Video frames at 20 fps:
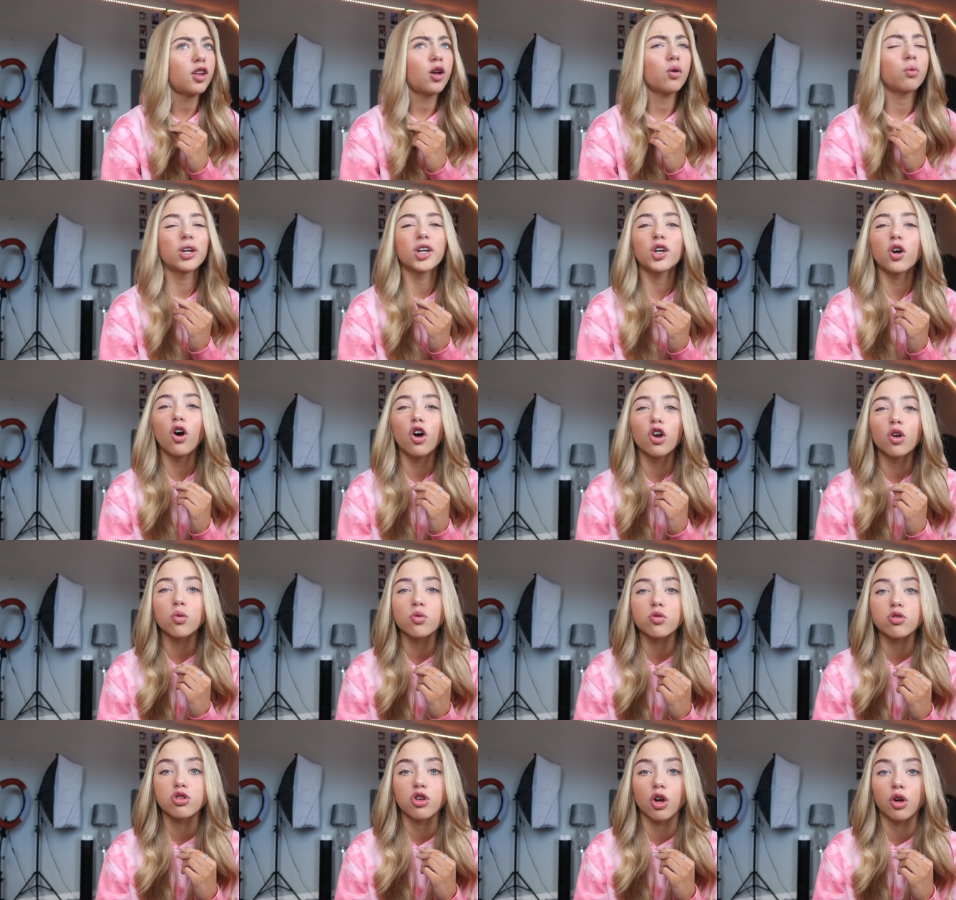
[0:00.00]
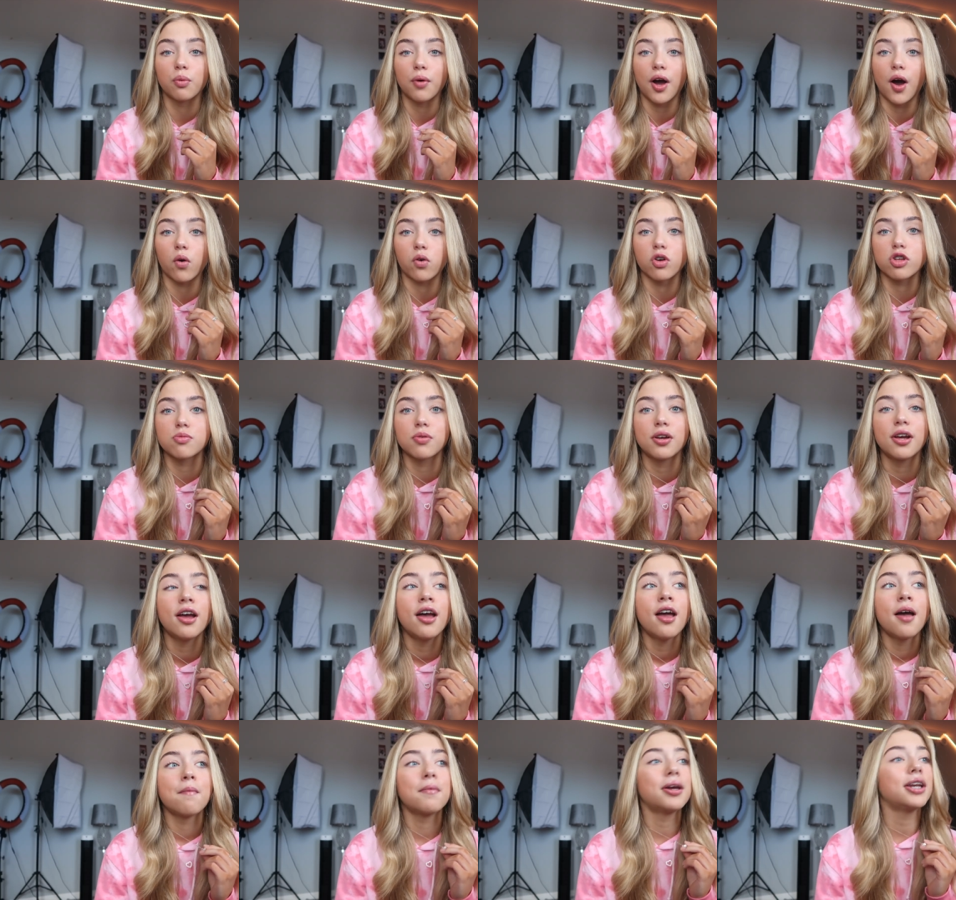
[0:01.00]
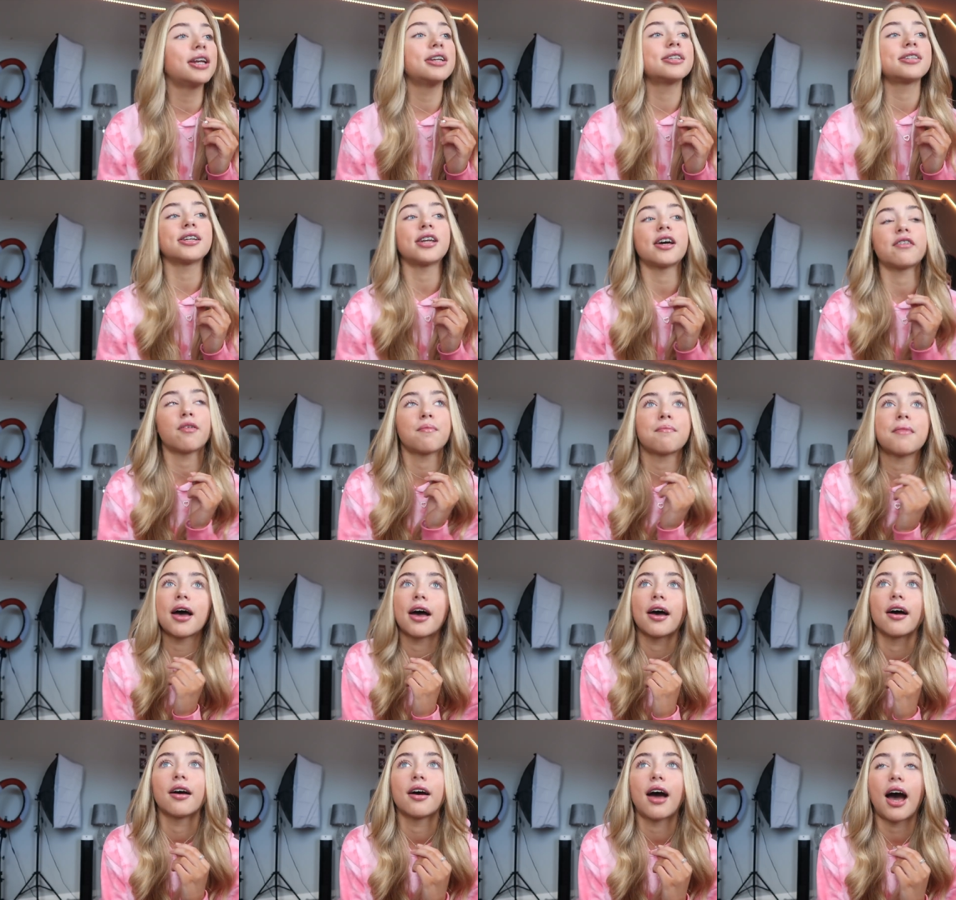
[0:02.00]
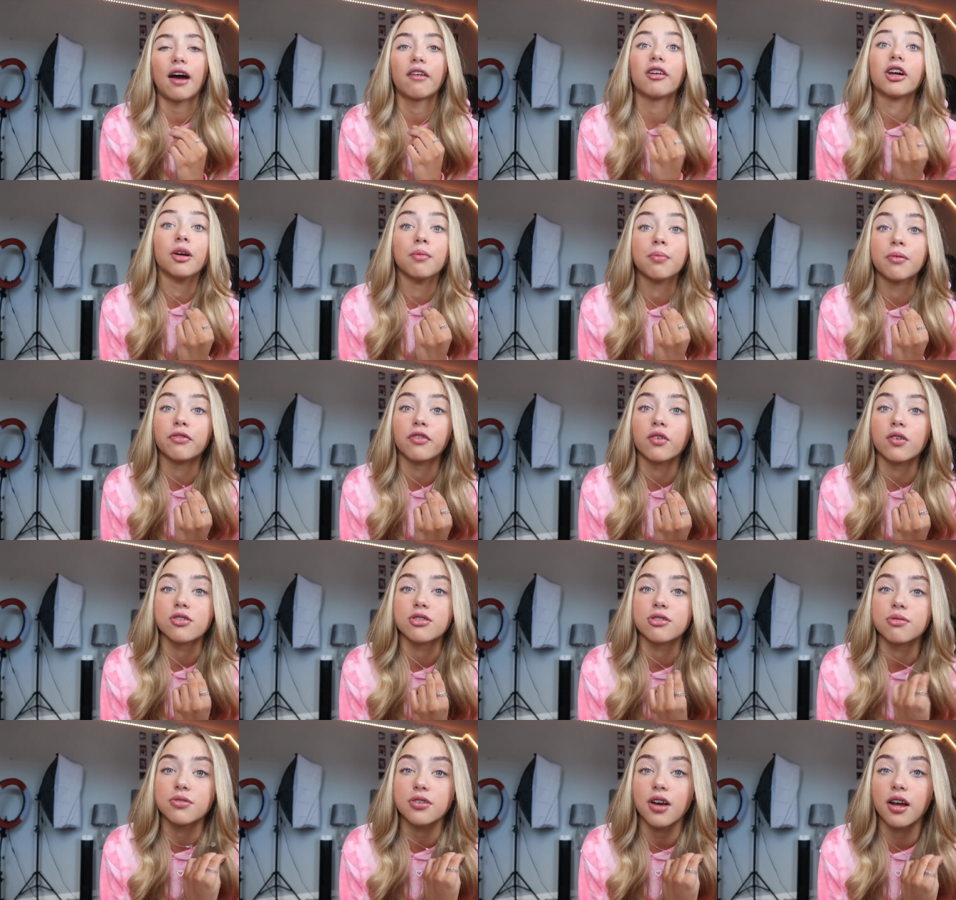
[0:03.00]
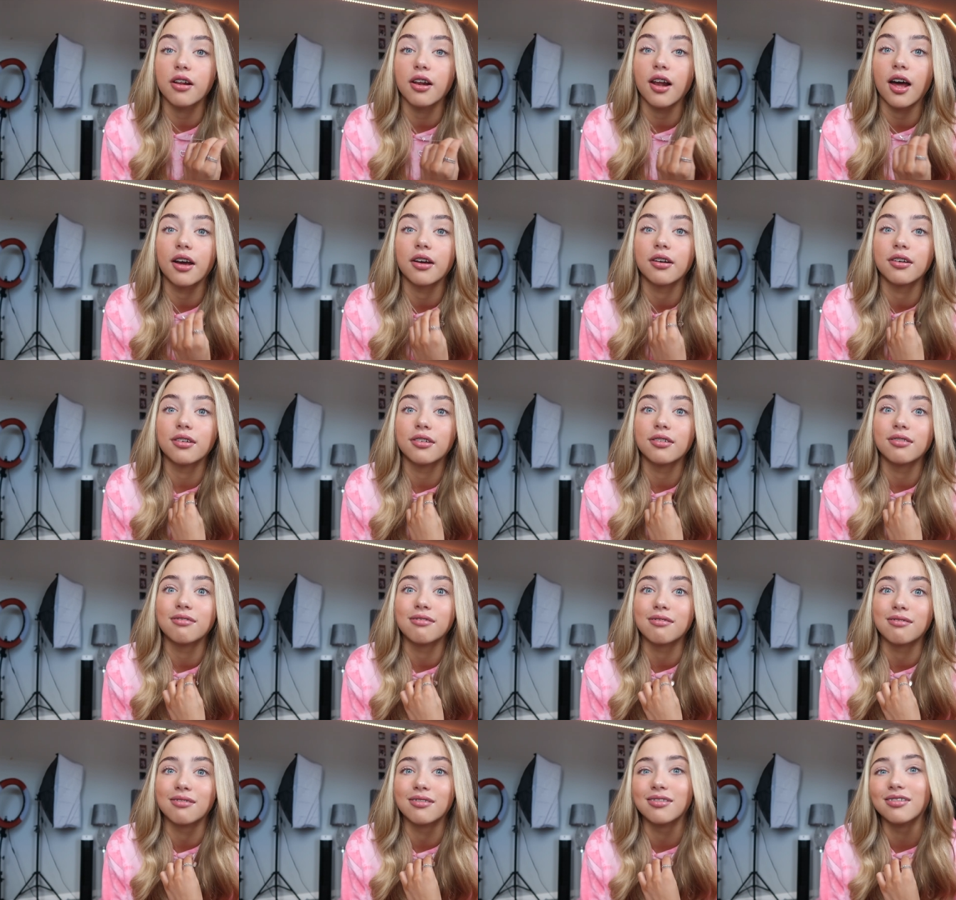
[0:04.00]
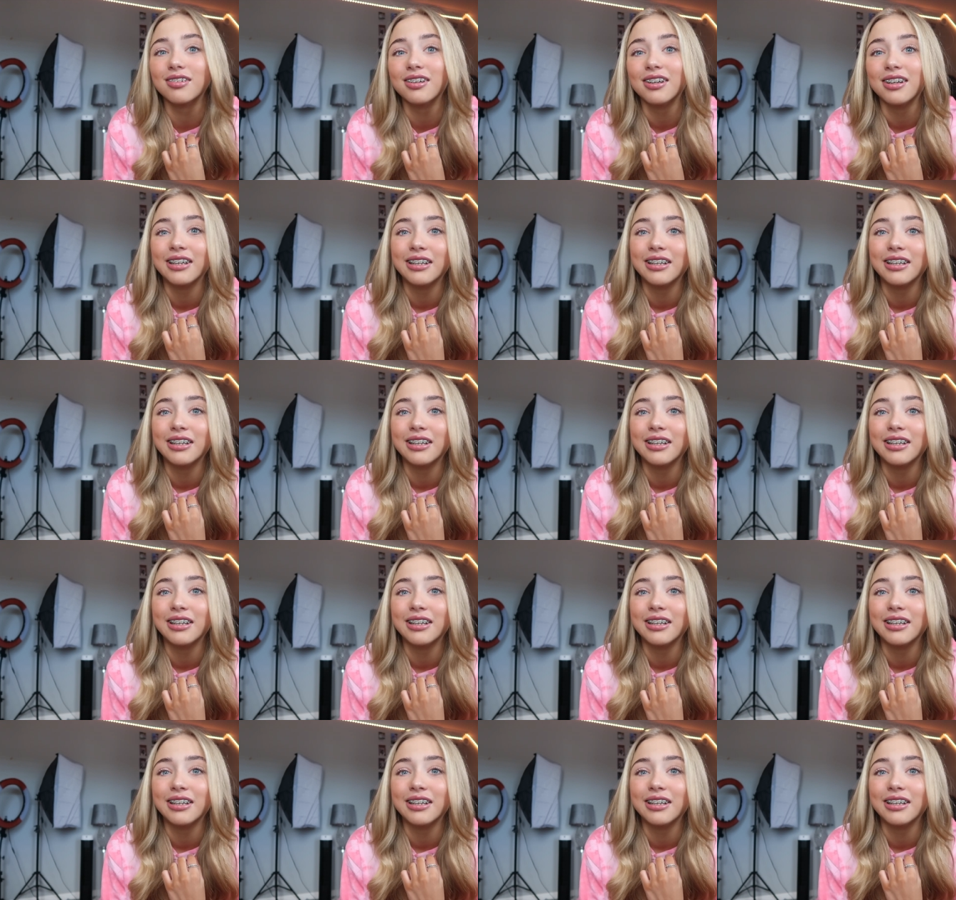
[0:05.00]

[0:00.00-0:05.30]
we got along so well because we, me and India never met Harriet before, so it was kind of like, ooh.